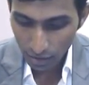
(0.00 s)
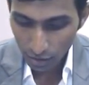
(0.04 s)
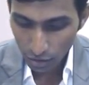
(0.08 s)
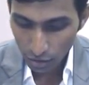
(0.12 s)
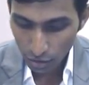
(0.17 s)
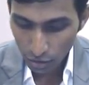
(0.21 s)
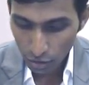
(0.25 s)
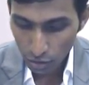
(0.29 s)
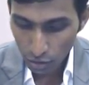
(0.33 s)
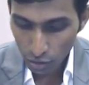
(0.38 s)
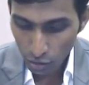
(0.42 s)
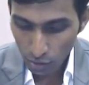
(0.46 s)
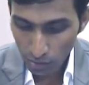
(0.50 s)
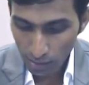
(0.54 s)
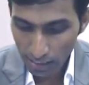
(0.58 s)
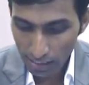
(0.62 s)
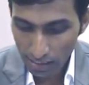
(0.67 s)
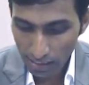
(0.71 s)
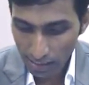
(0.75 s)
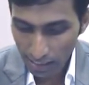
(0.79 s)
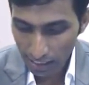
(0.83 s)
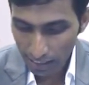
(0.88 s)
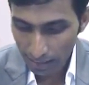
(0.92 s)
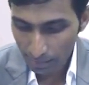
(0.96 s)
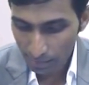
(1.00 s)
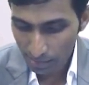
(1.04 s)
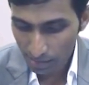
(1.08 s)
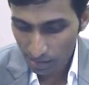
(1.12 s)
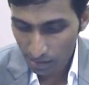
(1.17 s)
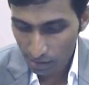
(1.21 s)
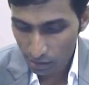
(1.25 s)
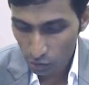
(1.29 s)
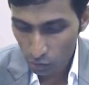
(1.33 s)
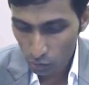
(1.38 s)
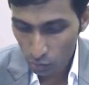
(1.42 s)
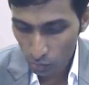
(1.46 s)
12 times
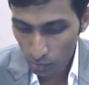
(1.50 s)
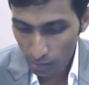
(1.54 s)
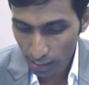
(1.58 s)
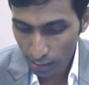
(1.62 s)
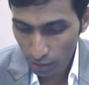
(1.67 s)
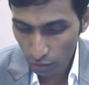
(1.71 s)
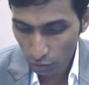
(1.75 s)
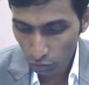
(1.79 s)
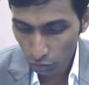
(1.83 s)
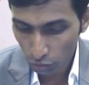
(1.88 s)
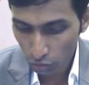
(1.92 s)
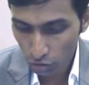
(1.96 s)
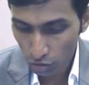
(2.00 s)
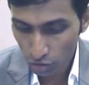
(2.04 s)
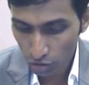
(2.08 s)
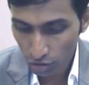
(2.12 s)
square root